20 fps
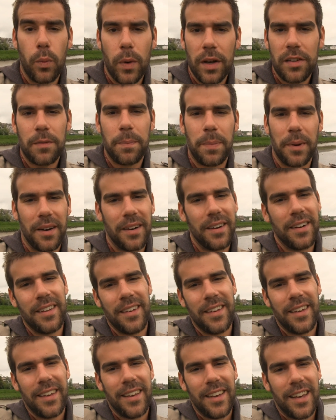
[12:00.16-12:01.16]
whisper
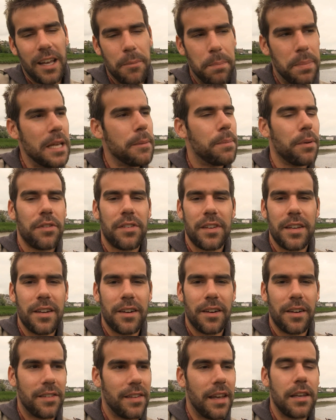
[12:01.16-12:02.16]
in people's
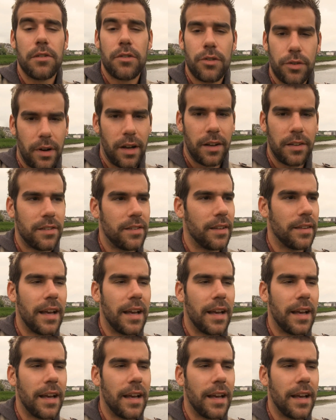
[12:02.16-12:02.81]
ears that you trust,